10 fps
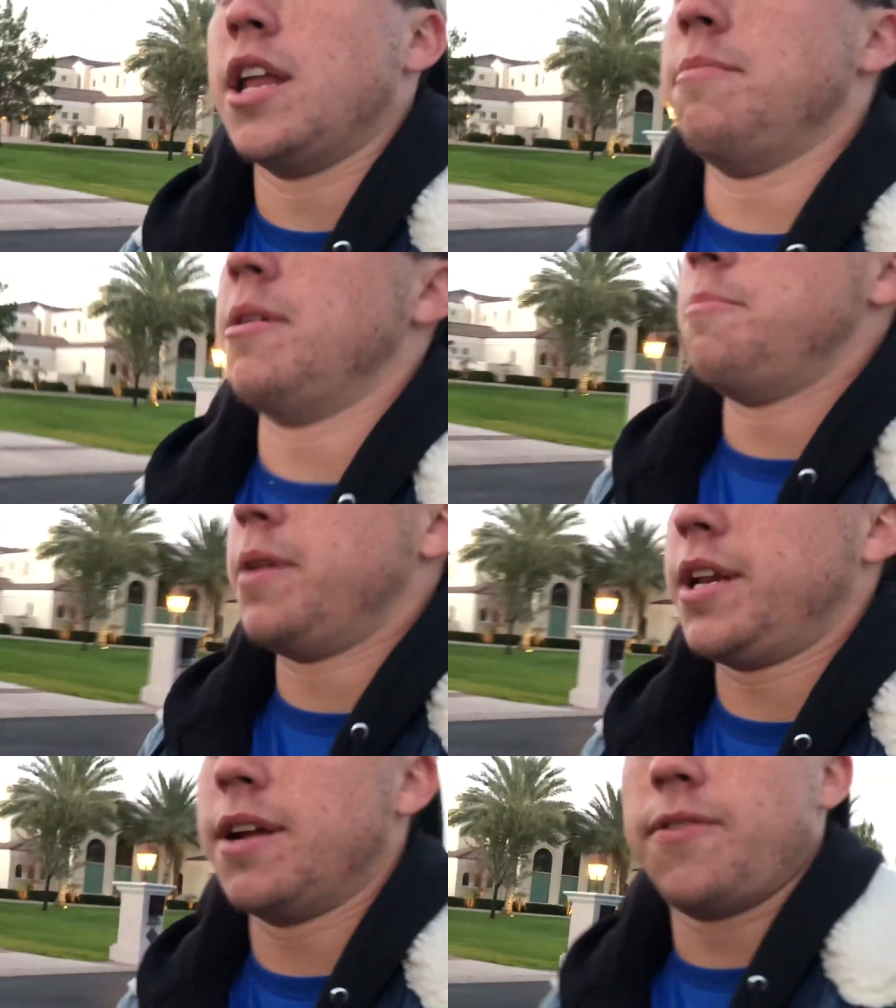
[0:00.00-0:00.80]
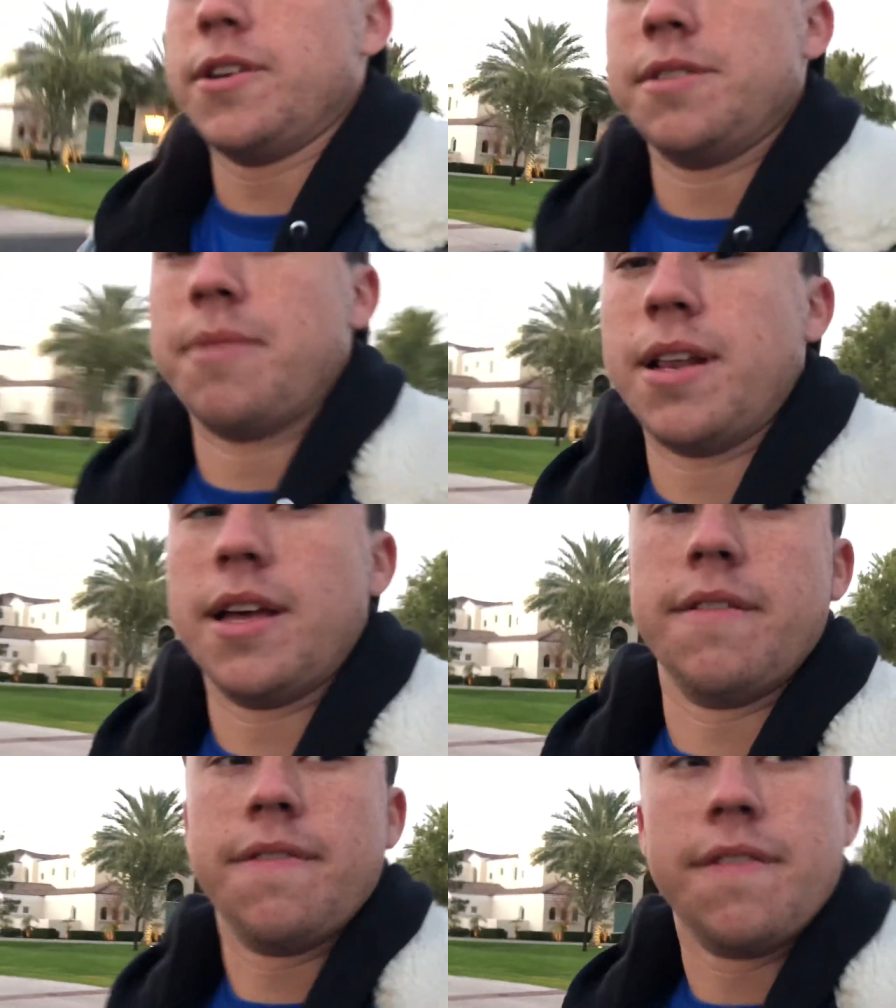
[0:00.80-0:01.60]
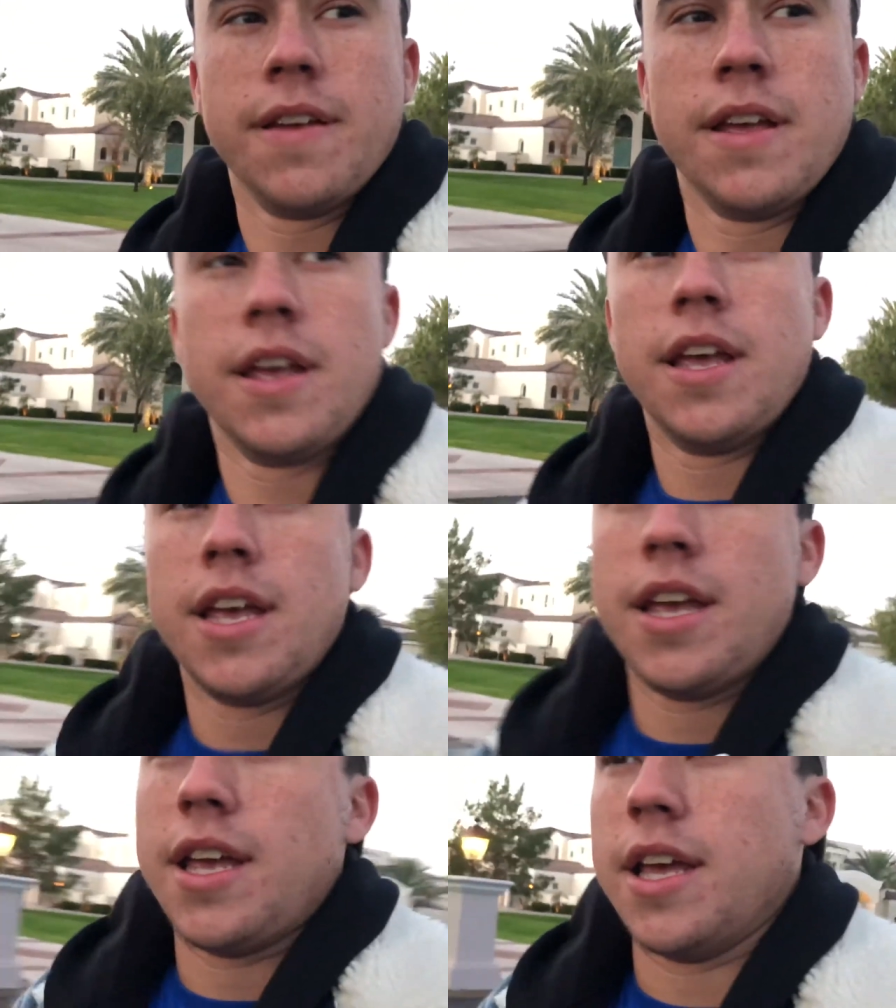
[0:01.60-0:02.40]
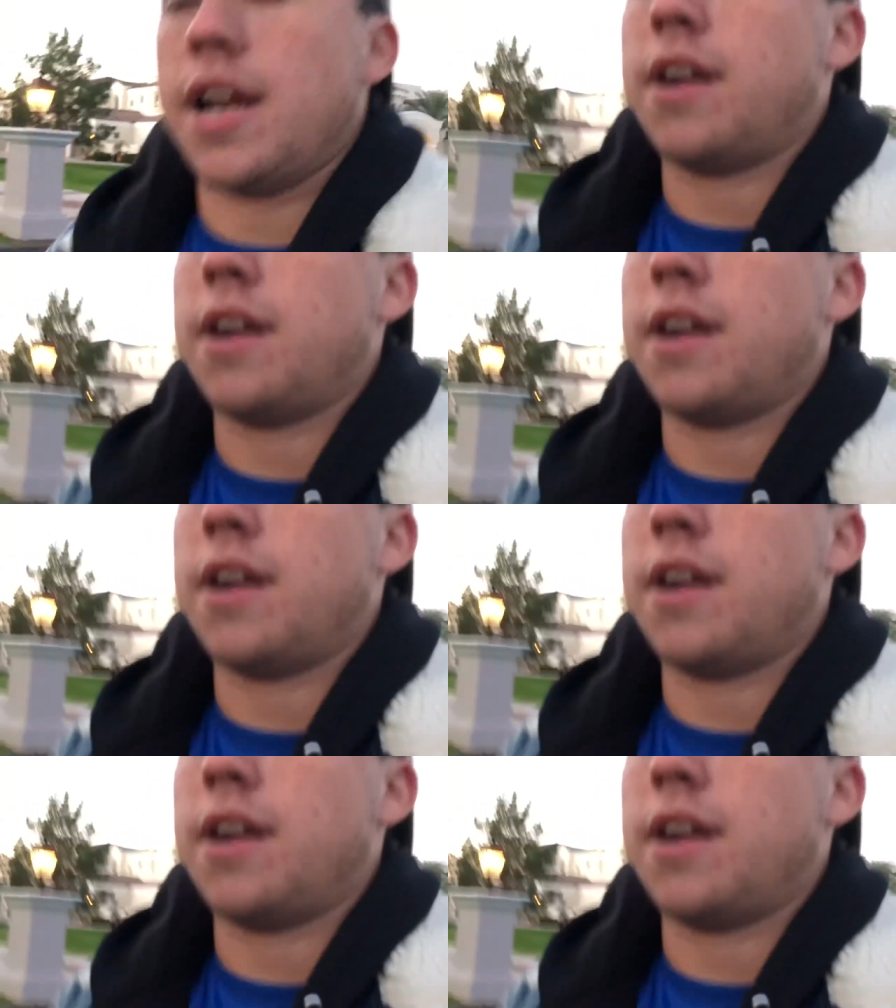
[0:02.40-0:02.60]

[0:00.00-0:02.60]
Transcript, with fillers: and you made a big difference in my life. And